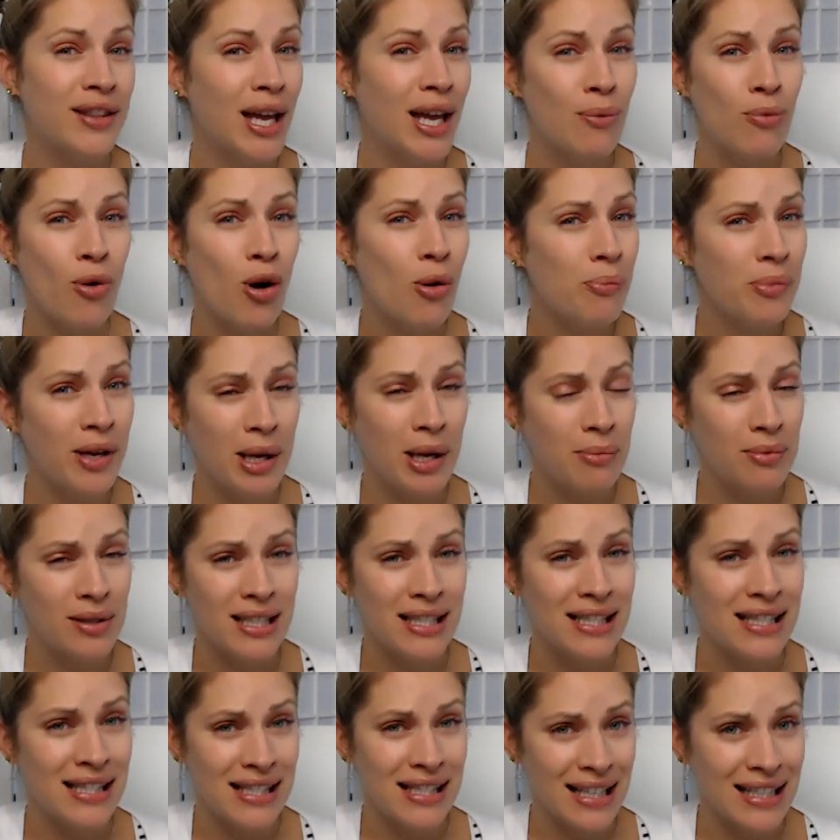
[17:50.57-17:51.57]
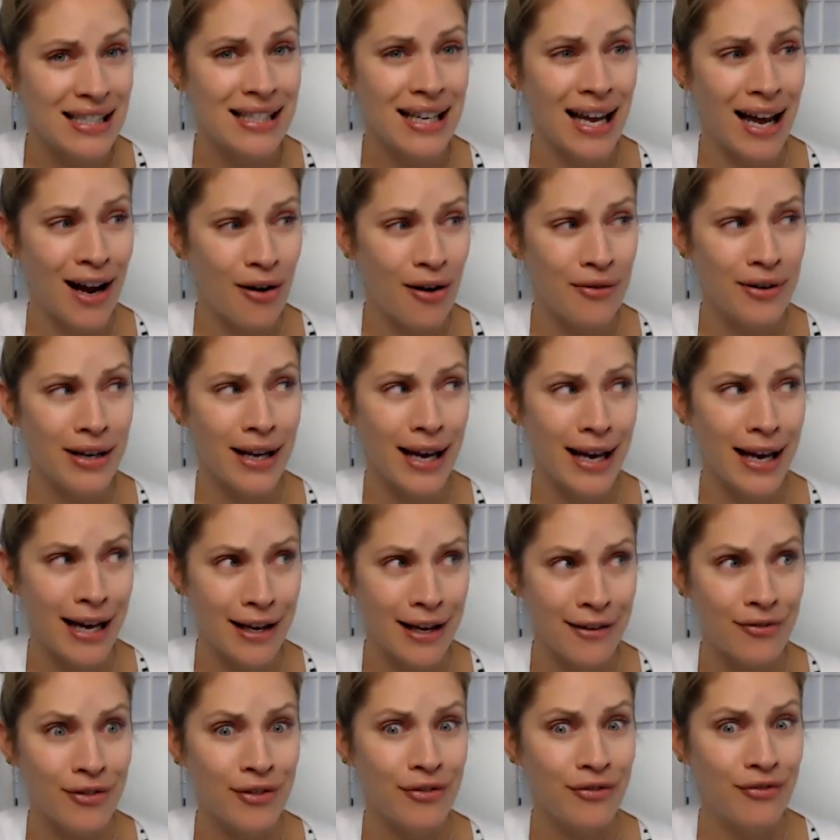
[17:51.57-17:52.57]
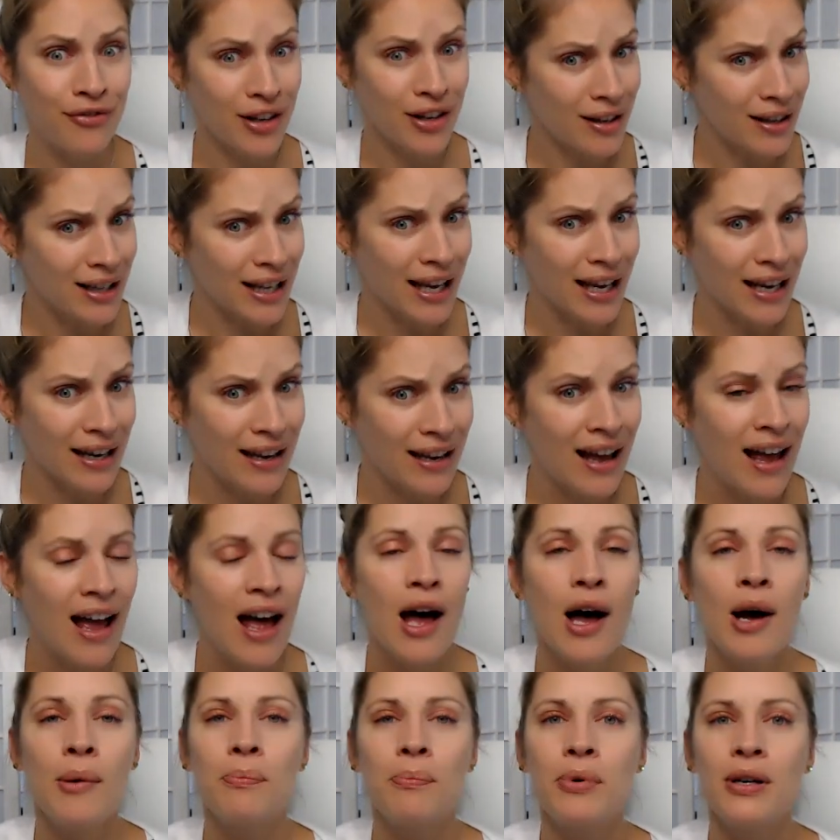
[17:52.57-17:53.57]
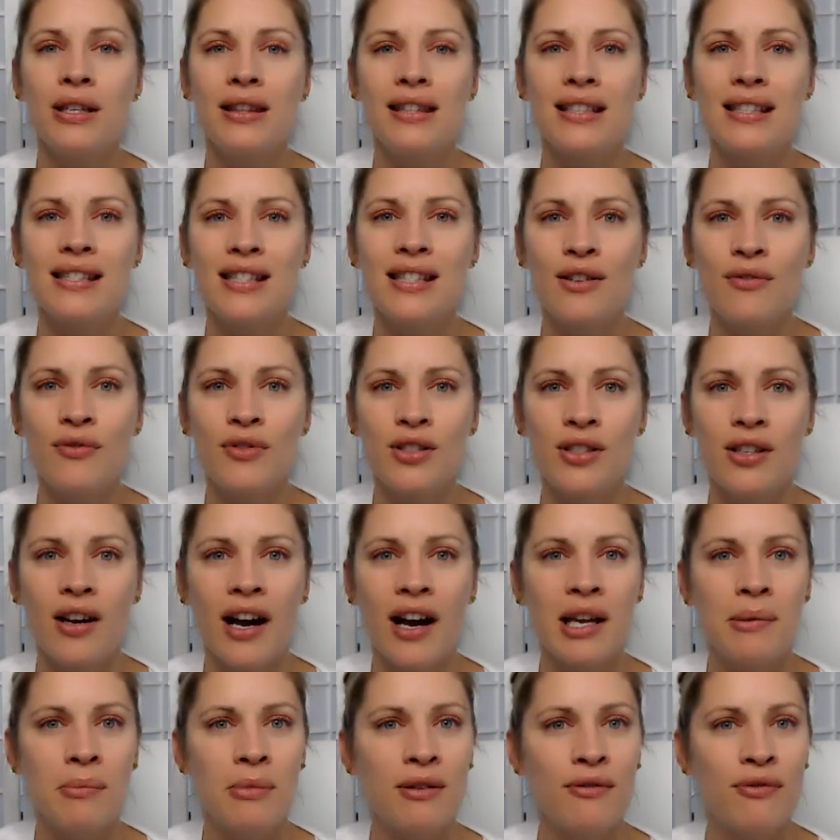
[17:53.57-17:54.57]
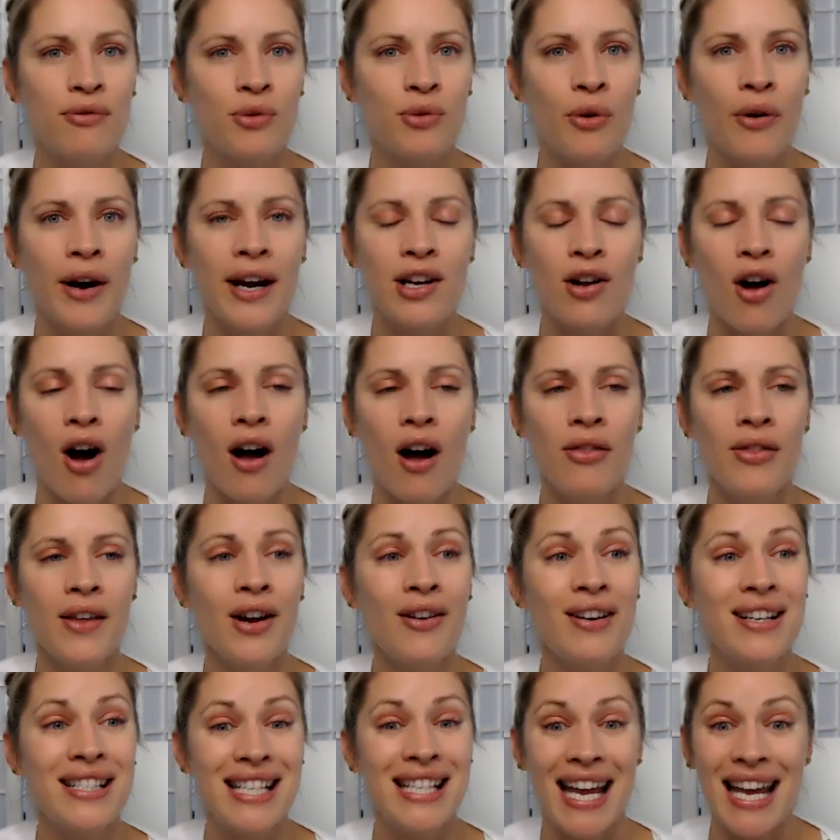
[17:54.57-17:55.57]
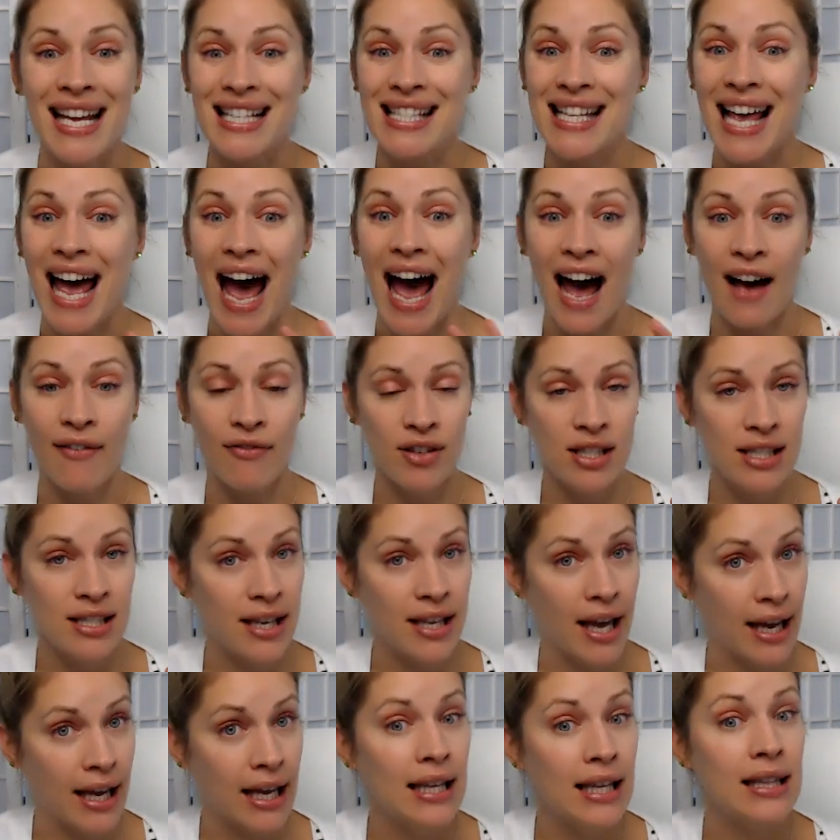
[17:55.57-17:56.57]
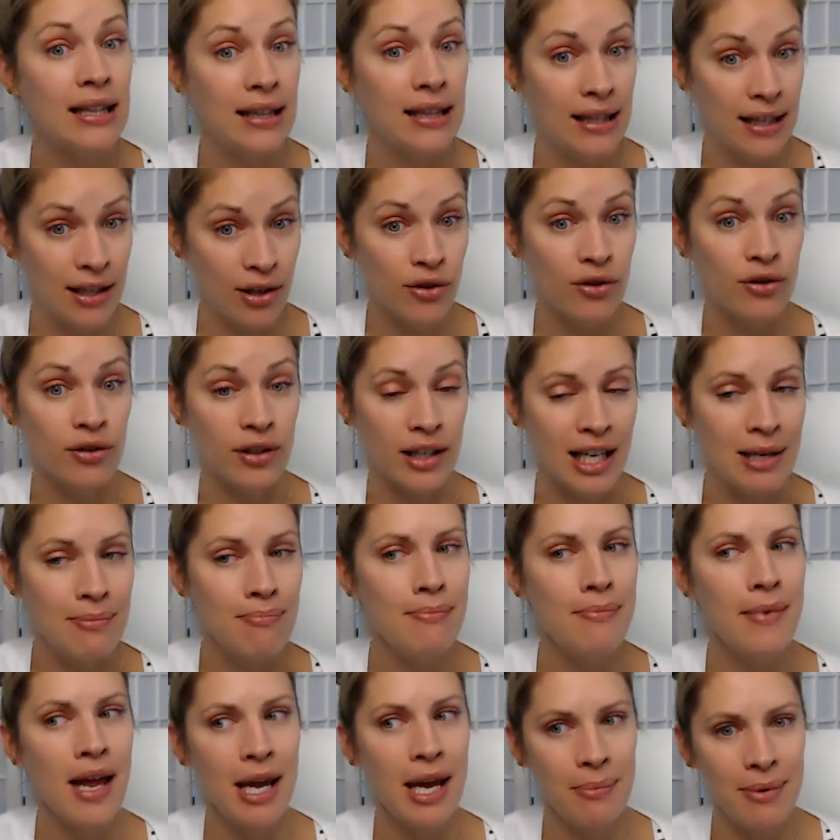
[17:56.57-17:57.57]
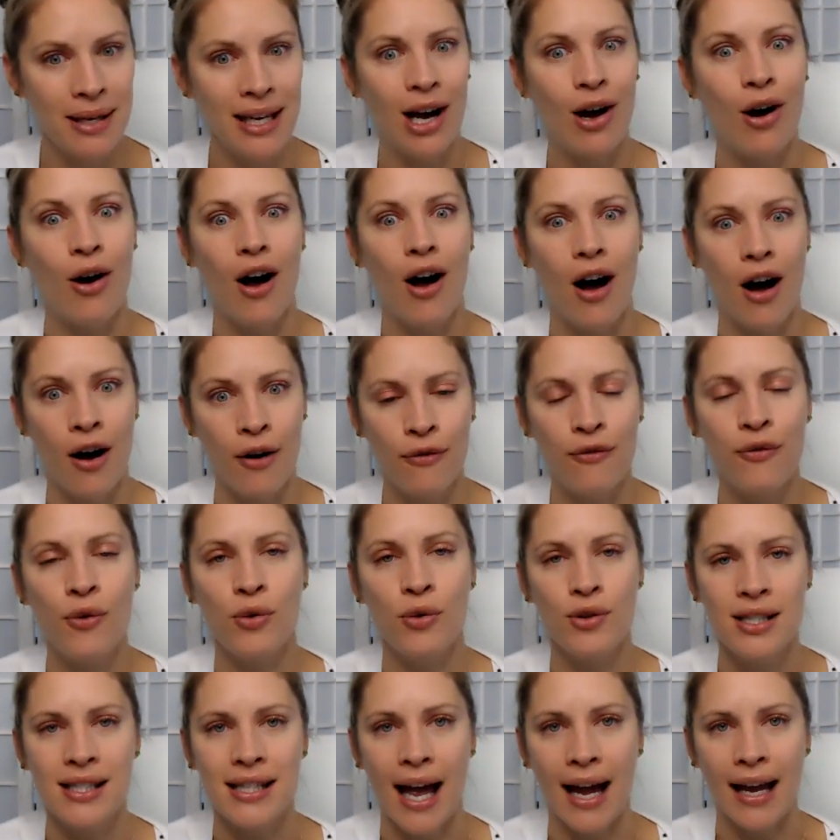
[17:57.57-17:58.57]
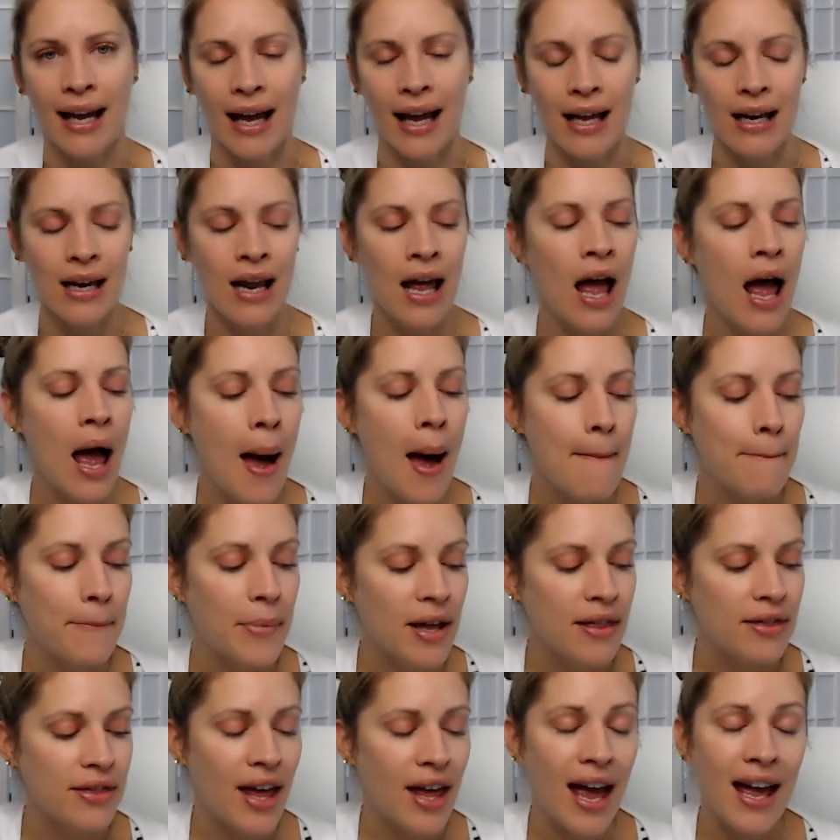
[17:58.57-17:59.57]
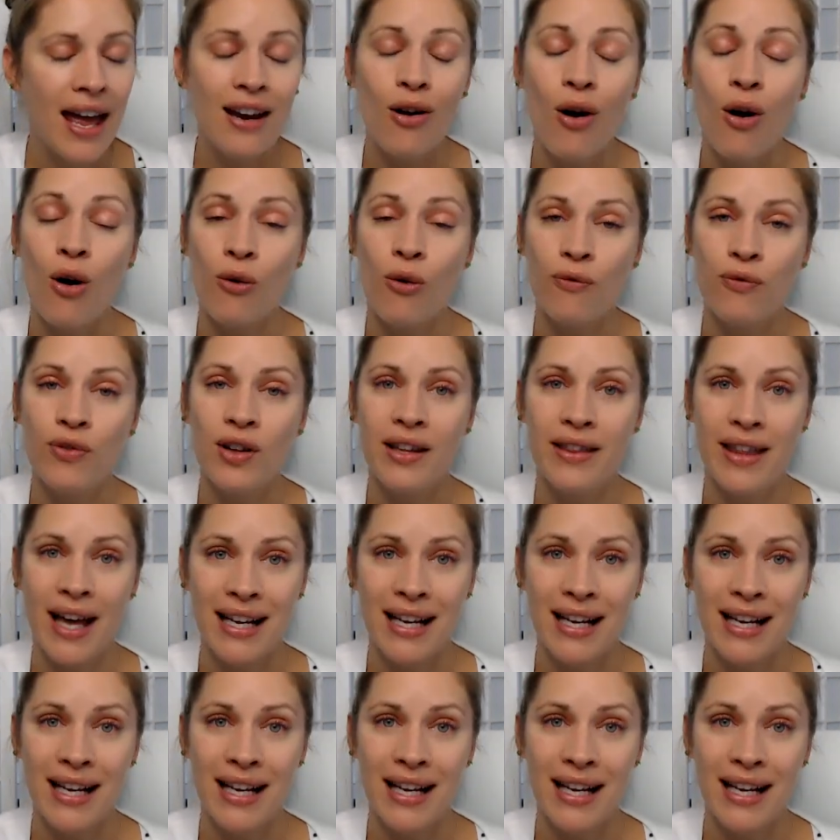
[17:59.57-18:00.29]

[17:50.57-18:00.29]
They won't be able to sit down to have a filling, put the silver diamine fluoride on there. It takes half a second, literally, maybe a, a full second, but then hopefully